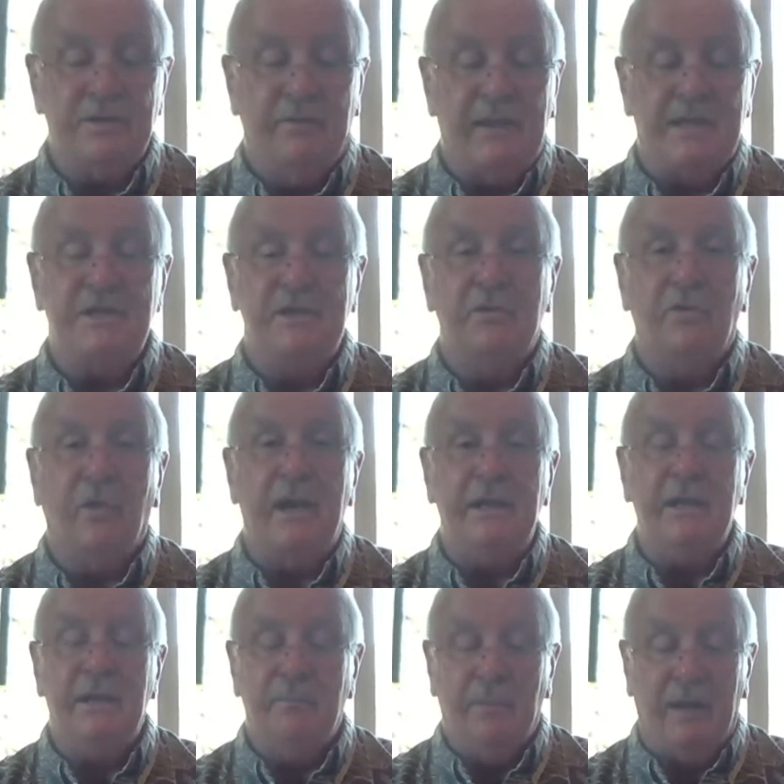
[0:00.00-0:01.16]
So that's ingrained
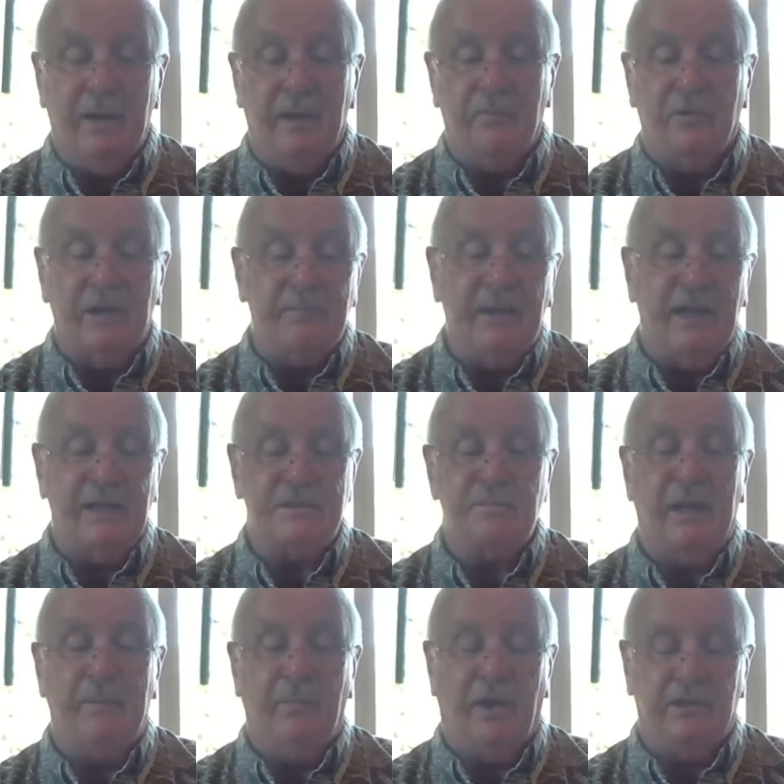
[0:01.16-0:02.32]
in my memory banks.
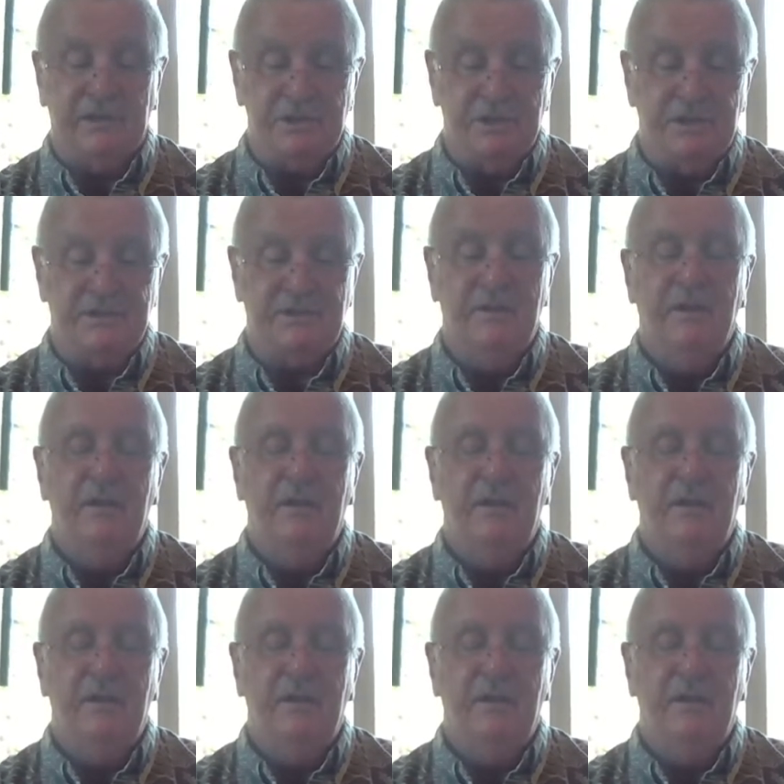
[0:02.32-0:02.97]
My apologies.